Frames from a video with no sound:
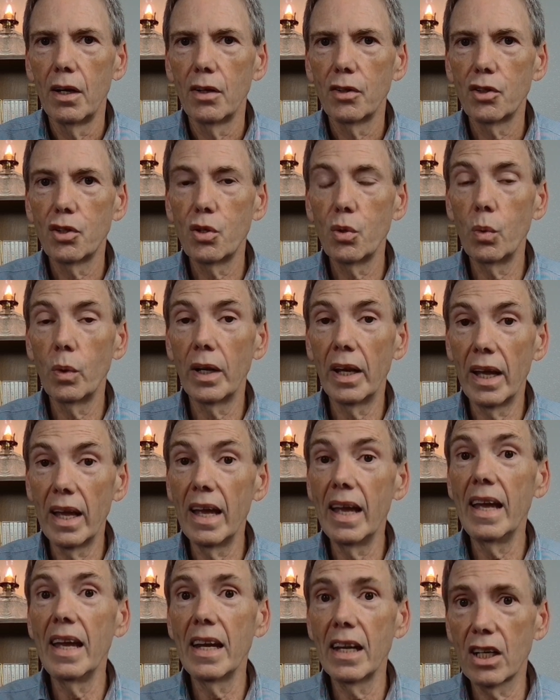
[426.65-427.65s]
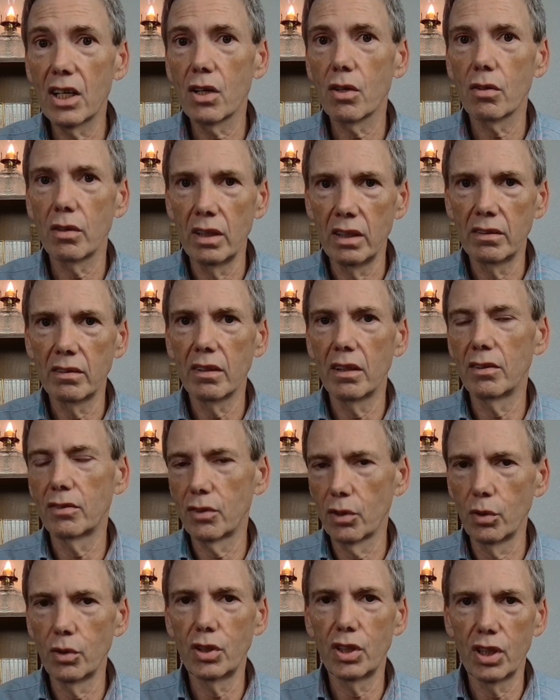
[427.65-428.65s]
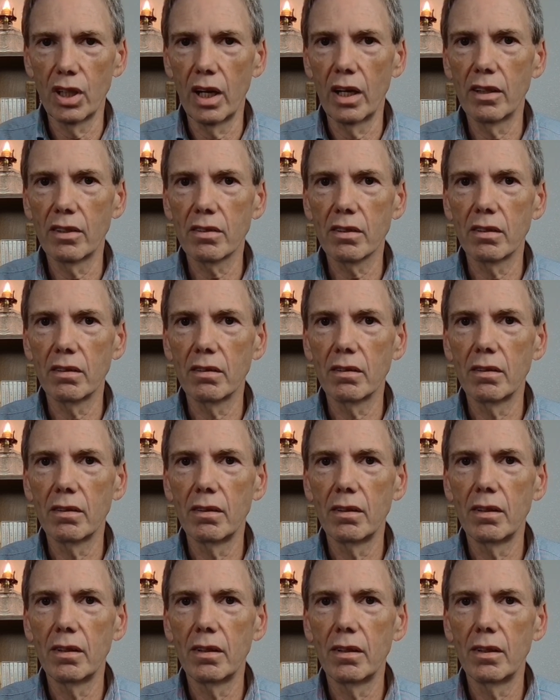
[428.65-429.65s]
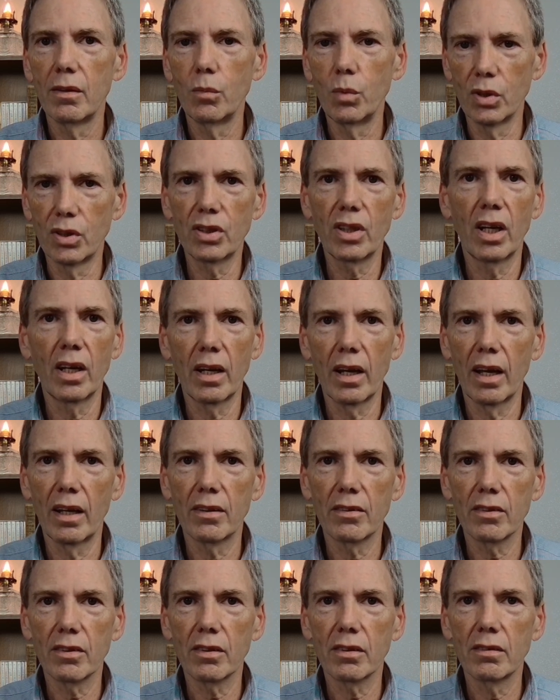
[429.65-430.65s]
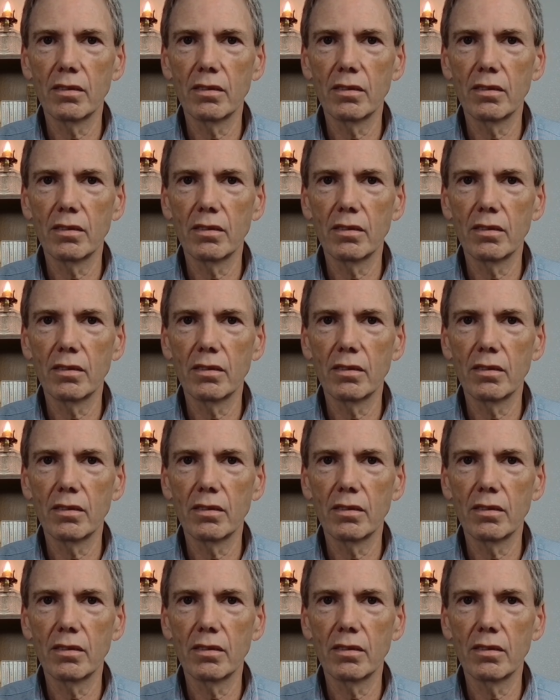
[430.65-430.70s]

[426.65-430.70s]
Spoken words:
to an increased association with skin cancer,